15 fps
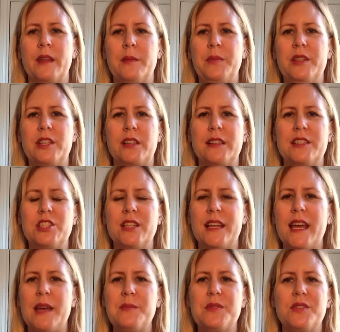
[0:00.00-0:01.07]
because she
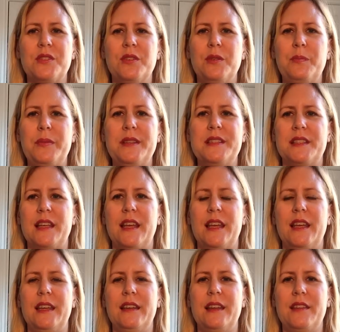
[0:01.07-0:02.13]
kept so
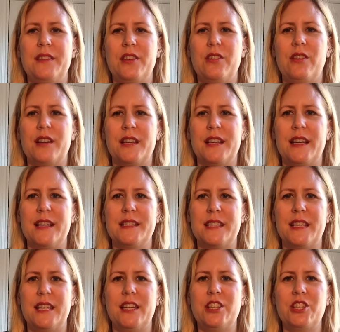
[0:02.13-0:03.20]
busy in the
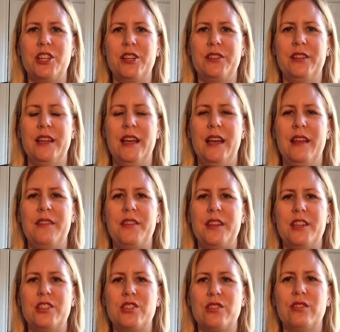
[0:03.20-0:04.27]
organisation that
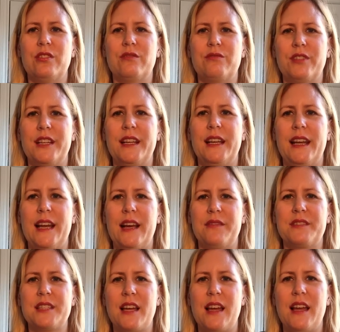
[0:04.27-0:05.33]
you don't really have
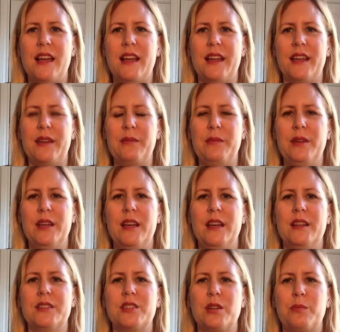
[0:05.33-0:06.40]
time
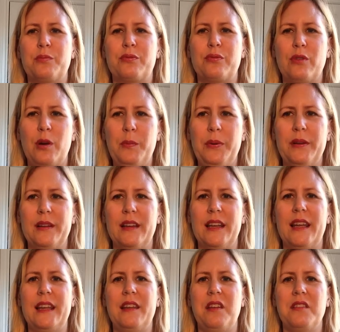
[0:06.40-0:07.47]
to
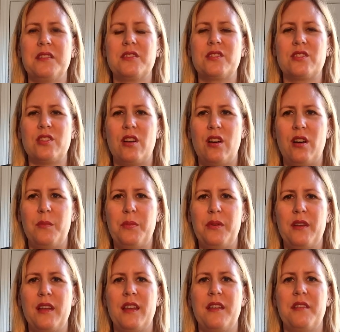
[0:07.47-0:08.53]
properly stop,
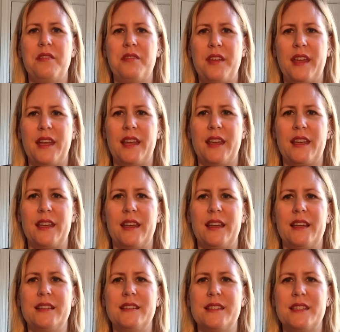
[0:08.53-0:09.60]
think and
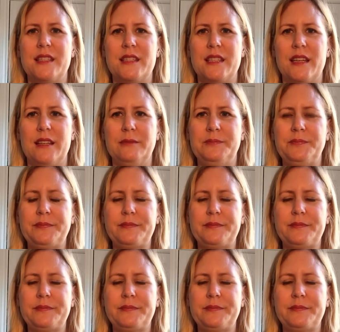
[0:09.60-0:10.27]
consider.